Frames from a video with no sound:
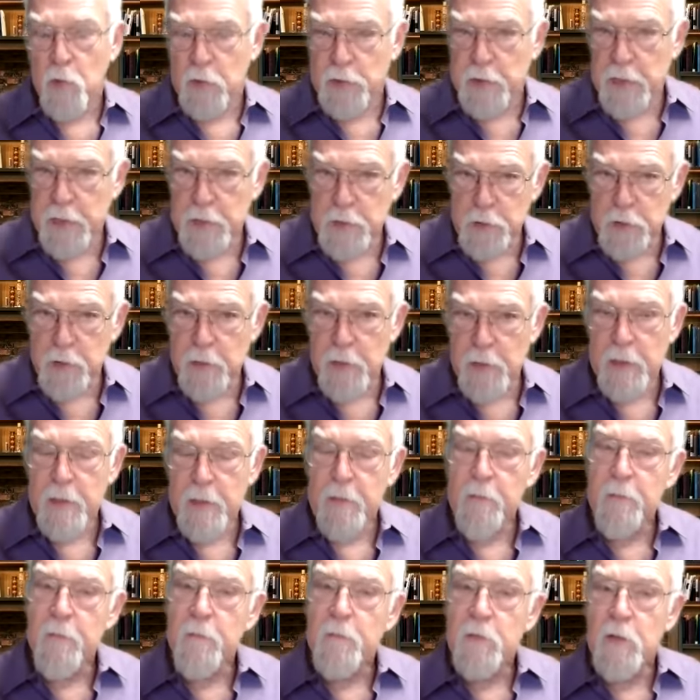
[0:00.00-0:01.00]

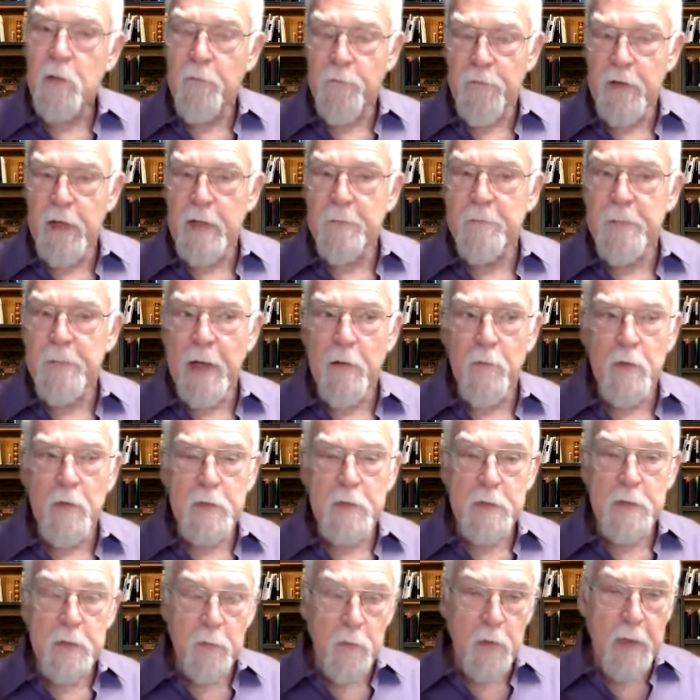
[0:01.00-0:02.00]
Potentially, to find balance,